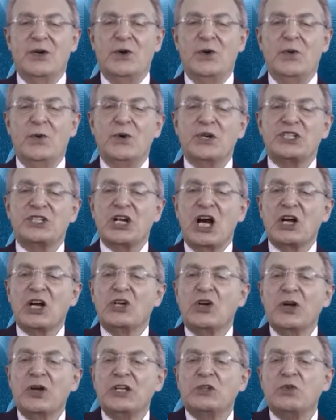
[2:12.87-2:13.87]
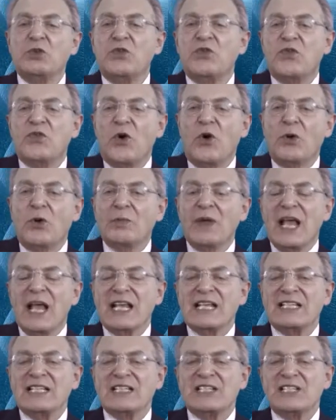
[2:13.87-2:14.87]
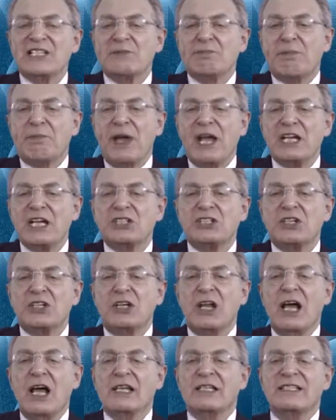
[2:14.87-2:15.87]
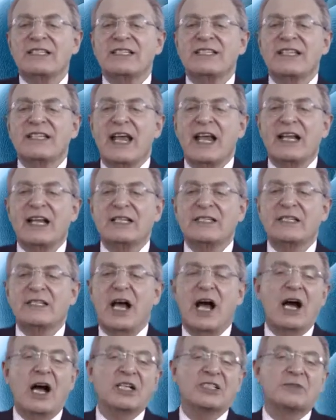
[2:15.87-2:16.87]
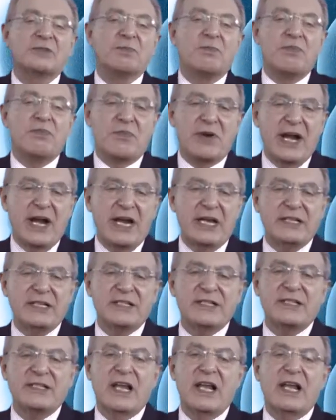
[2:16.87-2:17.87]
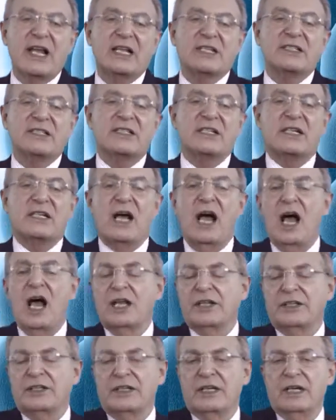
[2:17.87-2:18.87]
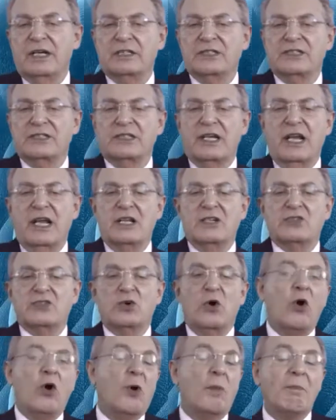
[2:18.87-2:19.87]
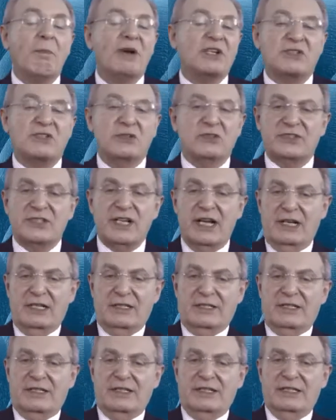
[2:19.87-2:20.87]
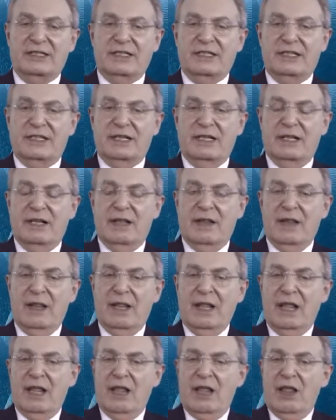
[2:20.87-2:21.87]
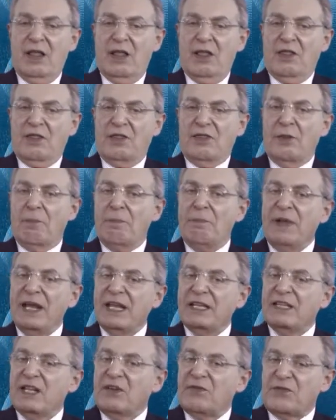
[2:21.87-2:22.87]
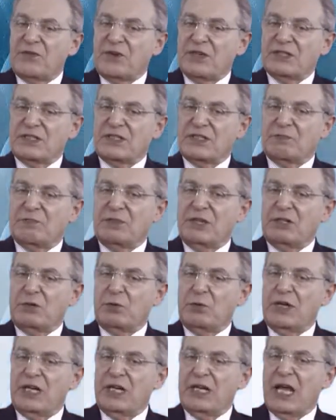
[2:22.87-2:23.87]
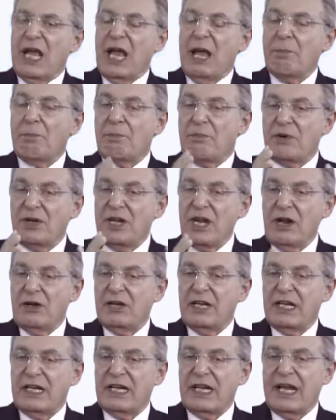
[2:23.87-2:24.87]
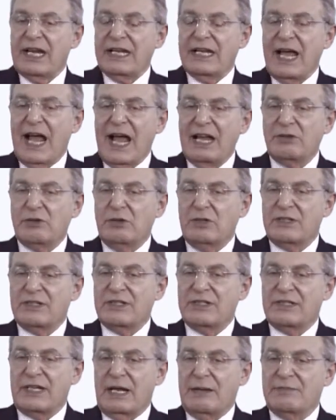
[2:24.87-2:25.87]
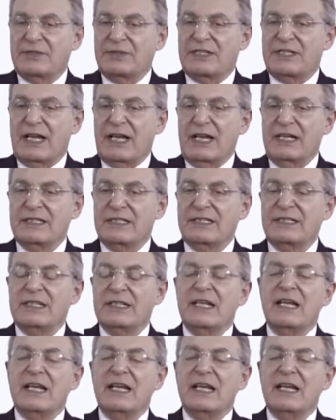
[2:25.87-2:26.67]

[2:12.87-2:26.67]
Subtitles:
which are going to form specialized cells as brain cells, cardiac cells, or muscle cells. The big difference between embryonic and adult stem cells